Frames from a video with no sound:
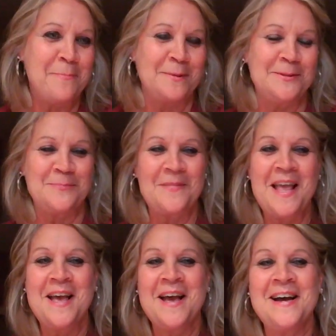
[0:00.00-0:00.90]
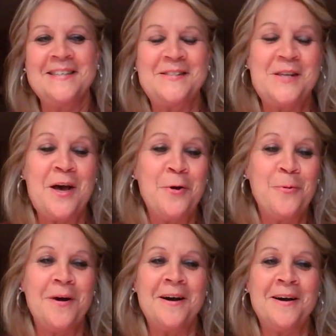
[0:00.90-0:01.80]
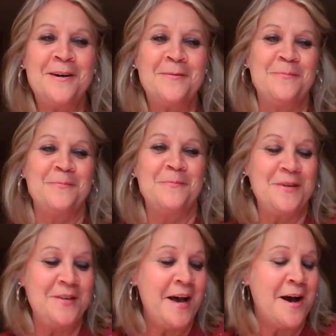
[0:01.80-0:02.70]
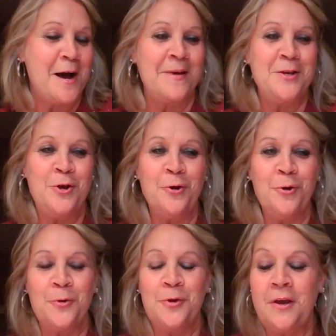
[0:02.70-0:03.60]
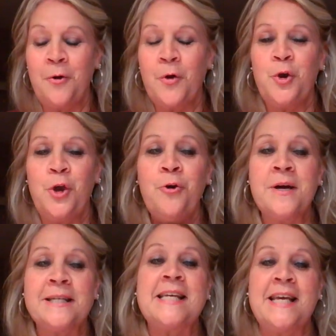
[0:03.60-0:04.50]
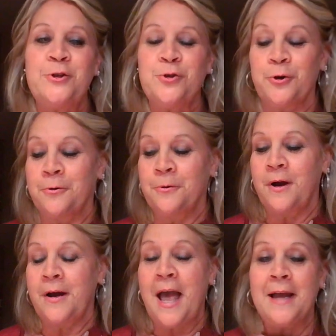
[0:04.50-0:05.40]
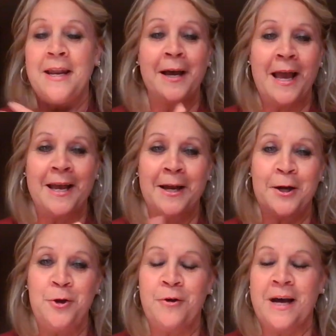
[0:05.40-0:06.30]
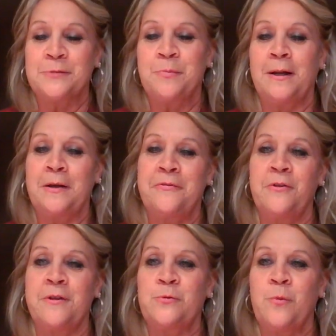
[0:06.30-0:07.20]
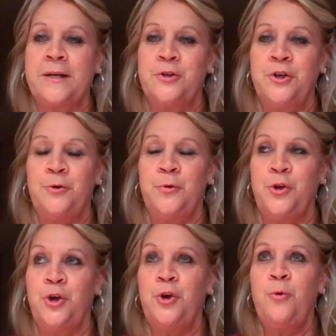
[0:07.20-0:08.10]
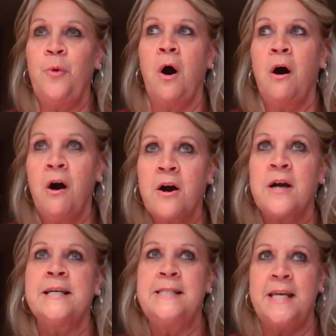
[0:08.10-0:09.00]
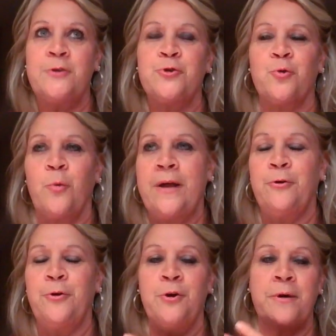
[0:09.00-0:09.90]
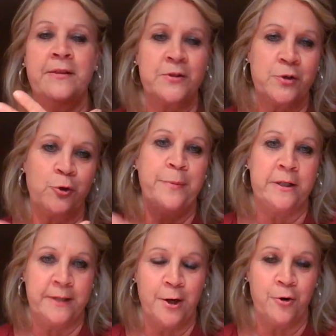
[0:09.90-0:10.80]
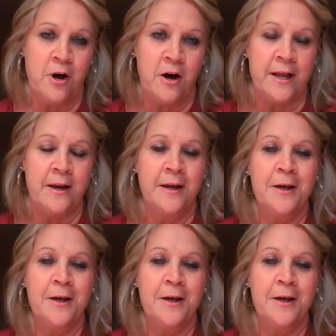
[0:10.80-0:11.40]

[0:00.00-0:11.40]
happens? So um, yeah, I mean you're you're you're a teacher, uh, and I, and I know you guys probably feel this way too. You are a teacher, whether you're in the school building or not